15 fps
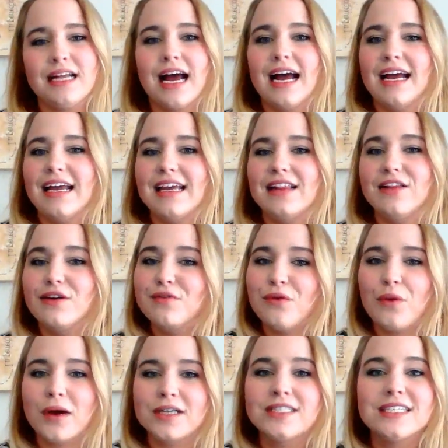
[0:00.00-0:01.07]
I look
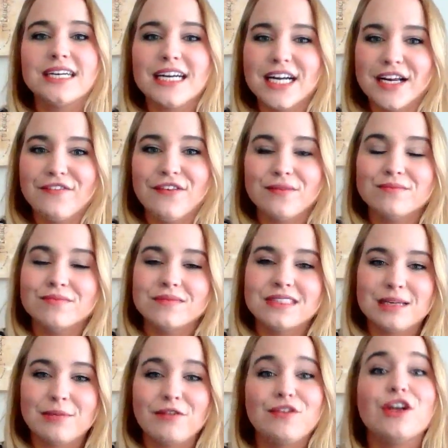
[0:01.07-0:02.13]
forward to hearing from some
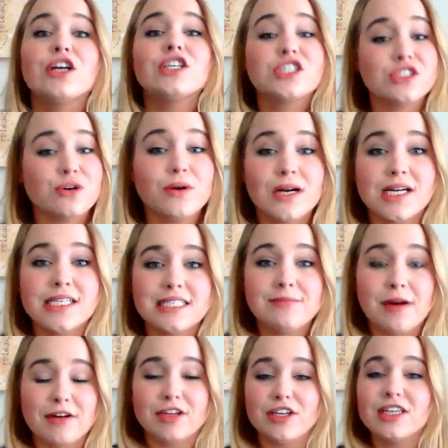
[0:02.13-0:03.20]
of your stories
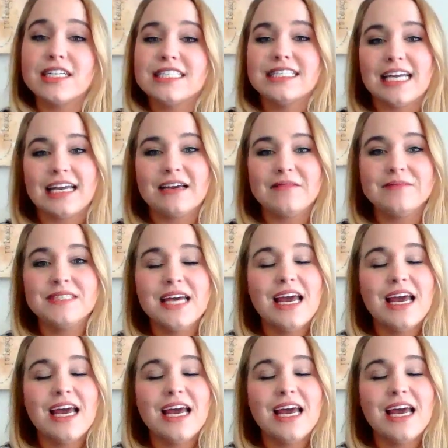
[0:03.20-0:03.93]
about your exams.